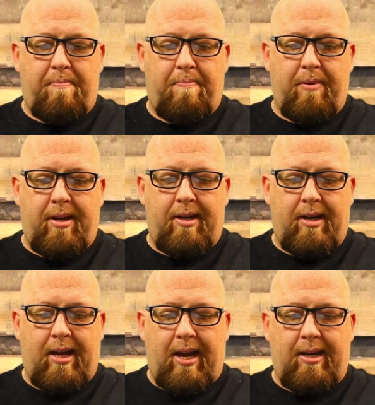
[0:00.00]
But
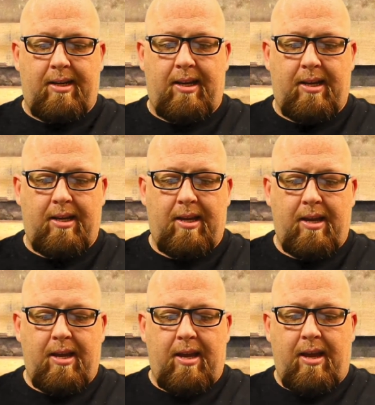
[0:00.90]

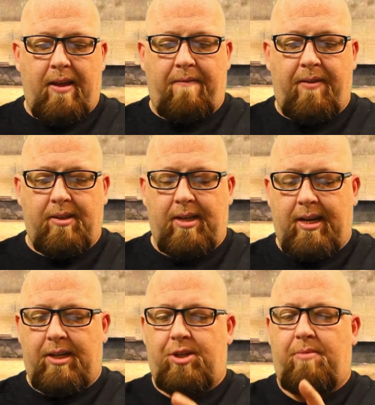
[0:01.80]
it feels
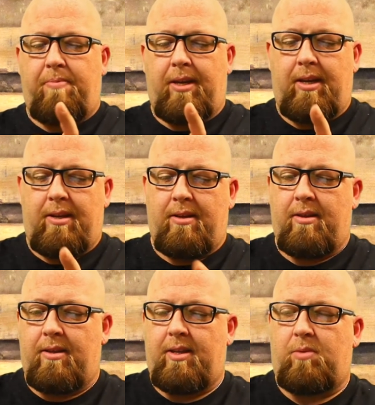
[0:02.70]
like it should be
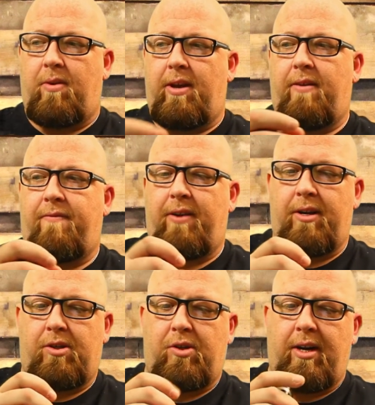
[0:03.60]
this way for
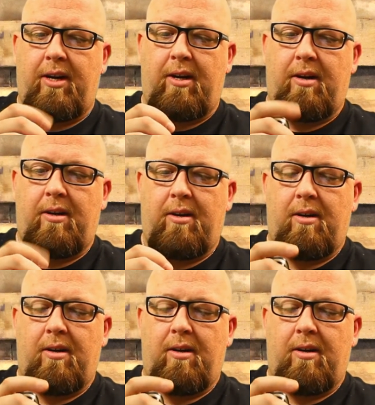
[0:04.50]
your trigger.